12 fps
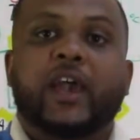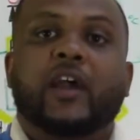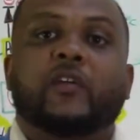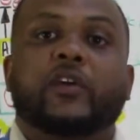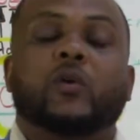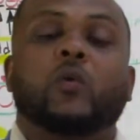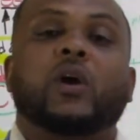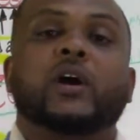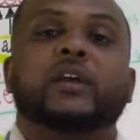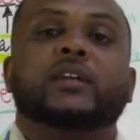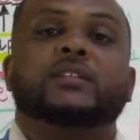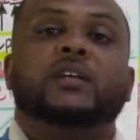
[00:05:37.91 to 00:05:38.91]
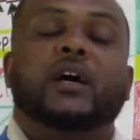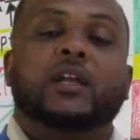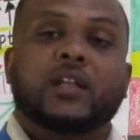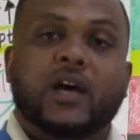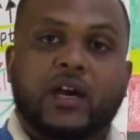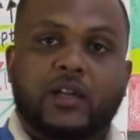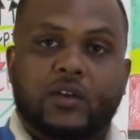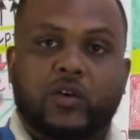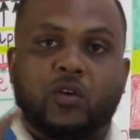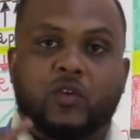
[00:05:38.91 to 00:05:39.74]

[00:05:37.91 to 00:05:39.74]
and requires a lot